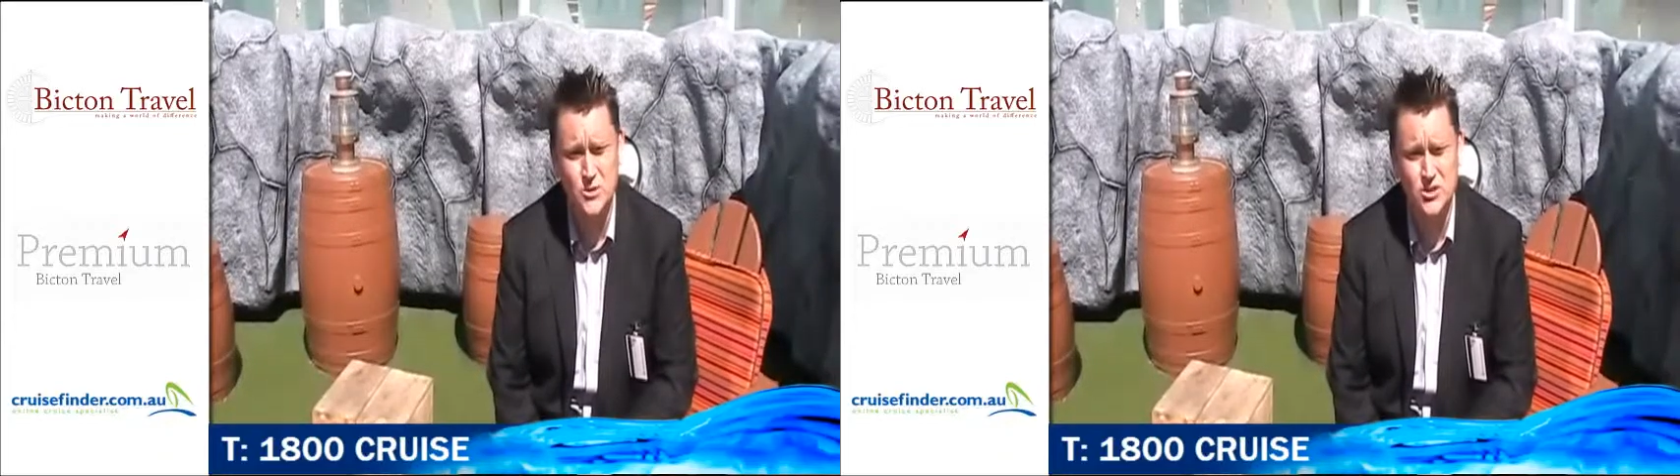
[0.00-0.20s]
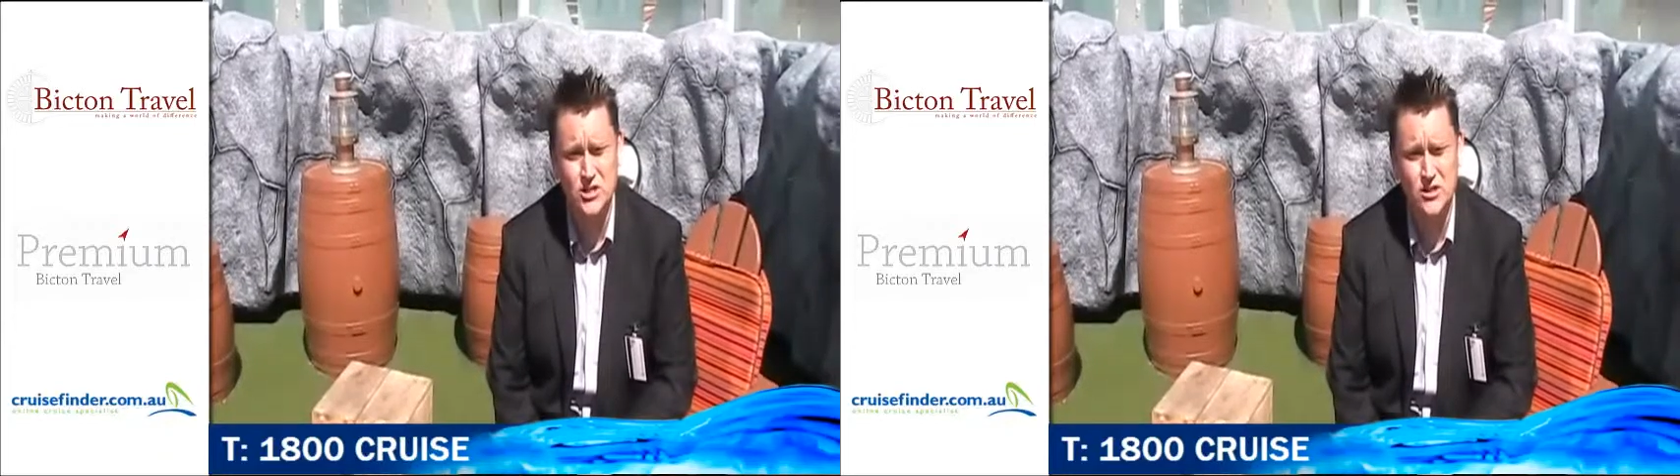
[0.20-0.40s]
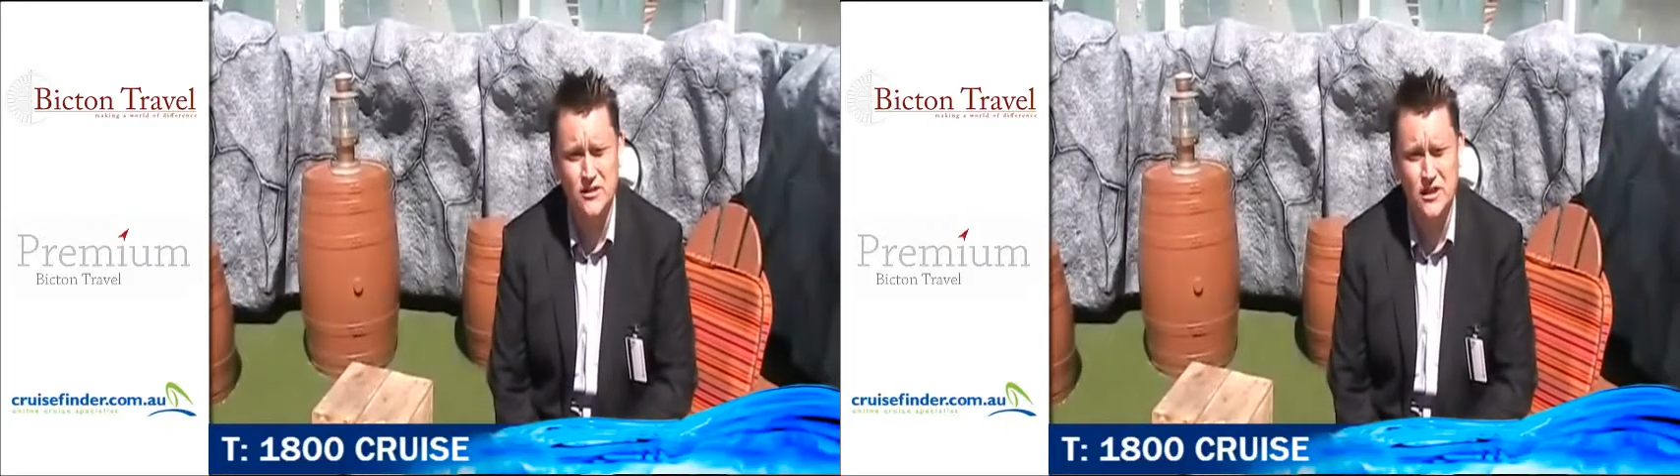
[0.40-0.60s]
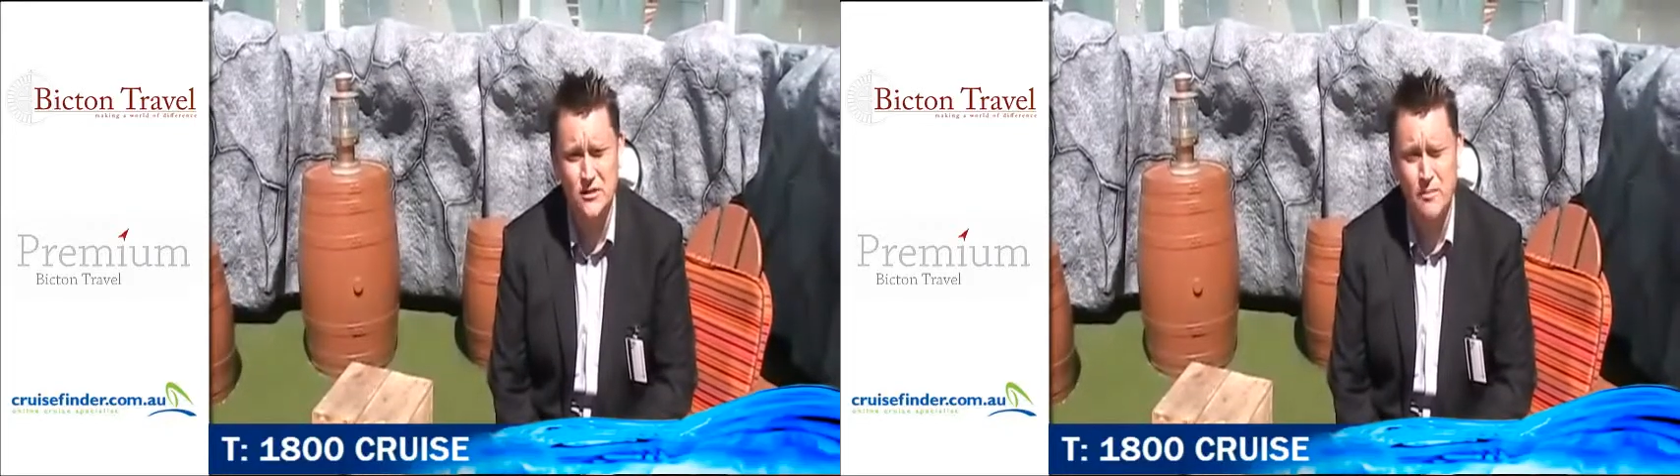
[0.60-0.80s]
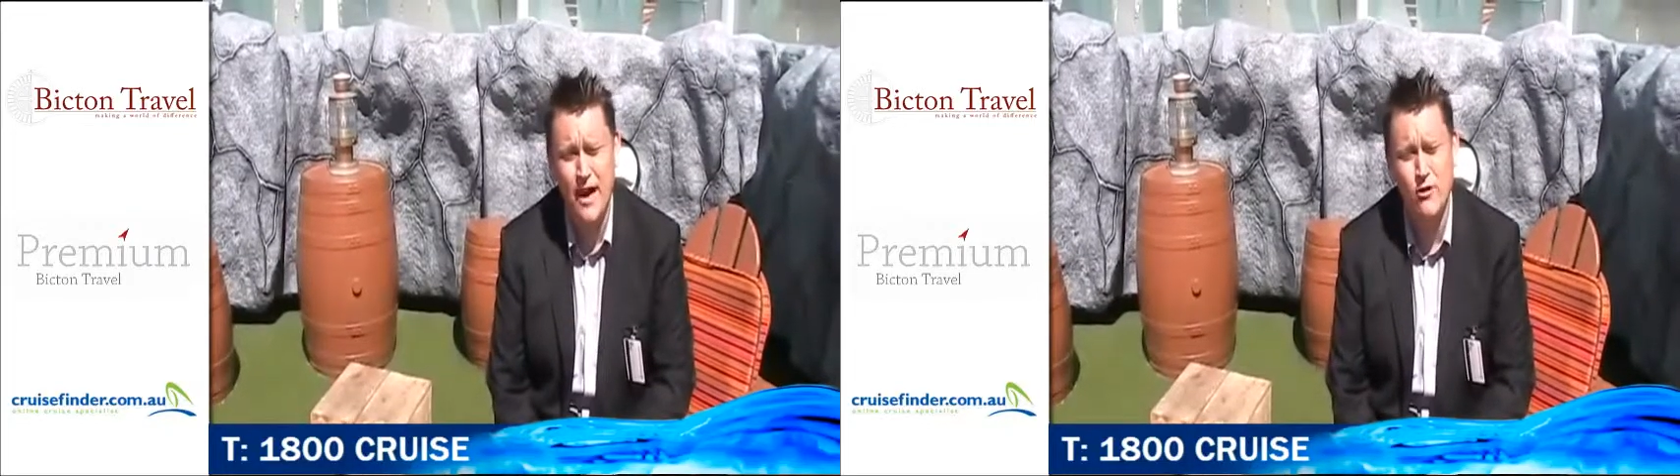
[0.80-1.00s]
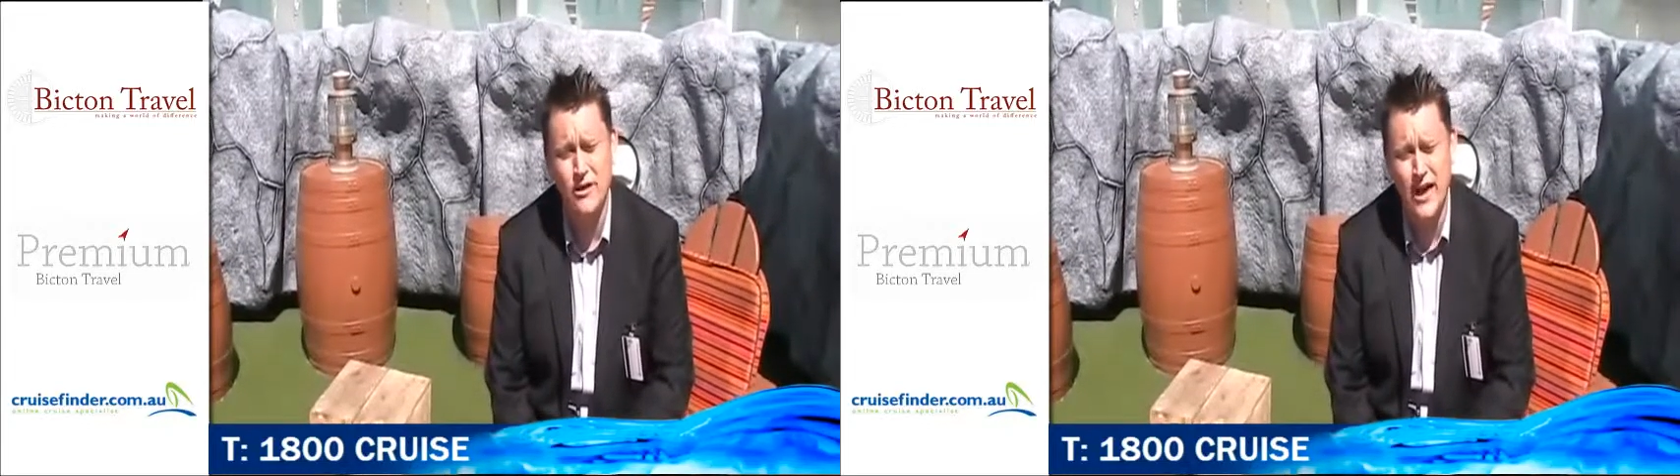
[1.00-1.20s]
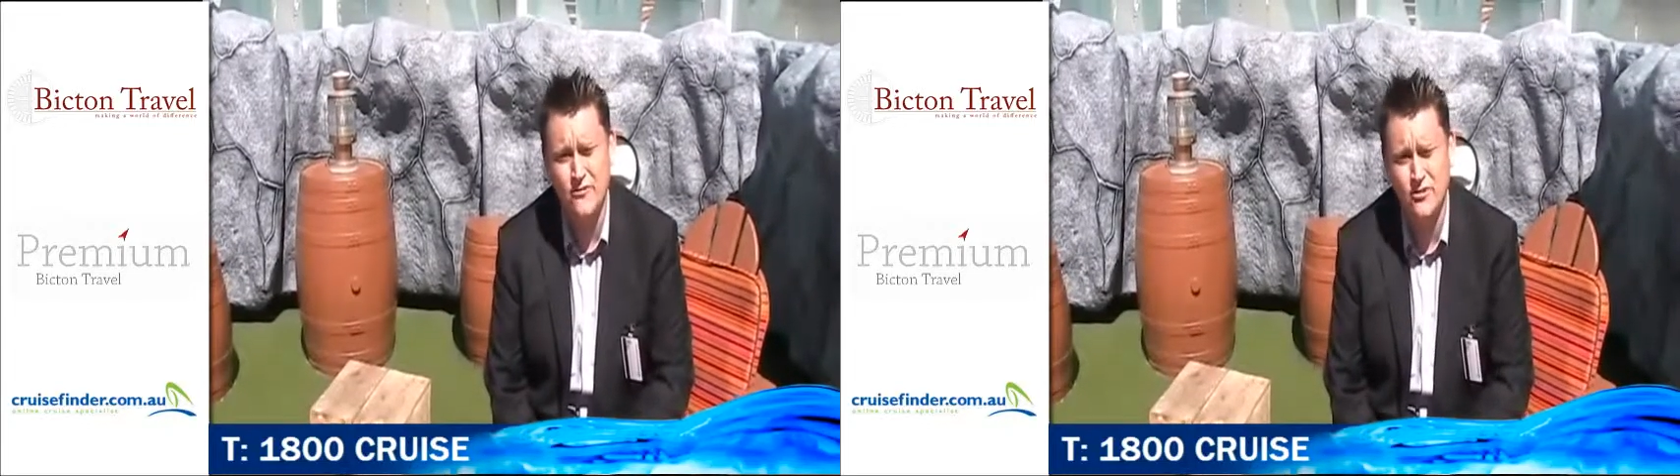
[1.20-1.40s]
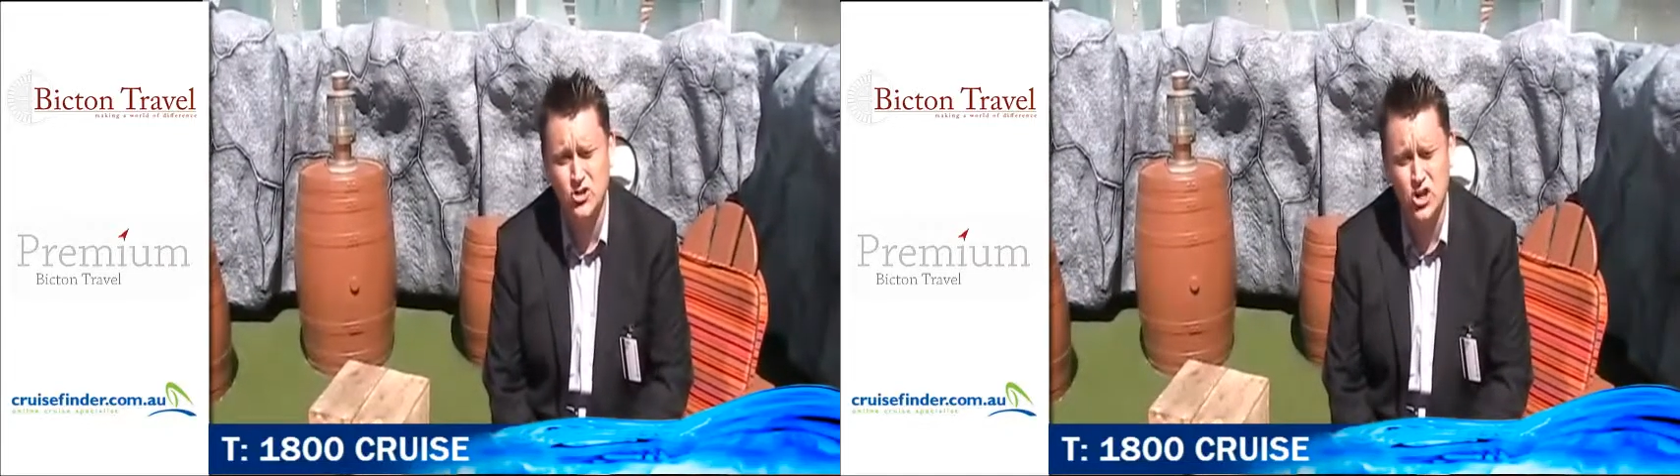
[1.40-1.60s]
which is at the back or the
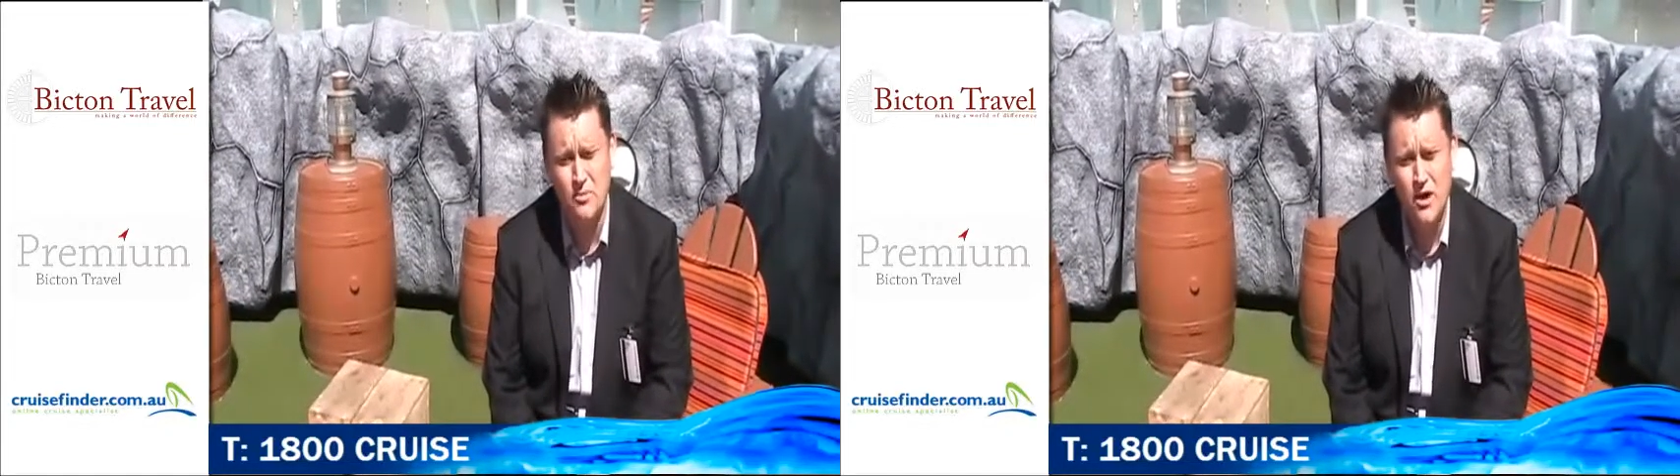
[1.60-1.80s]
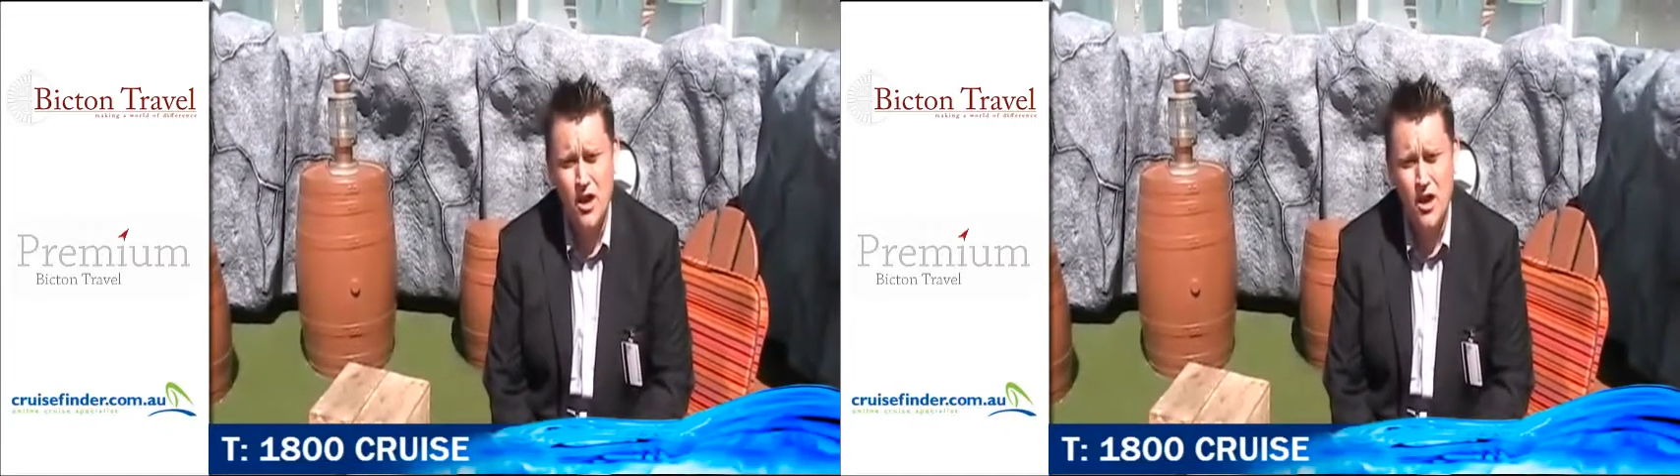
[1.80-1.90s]
aft of the ship,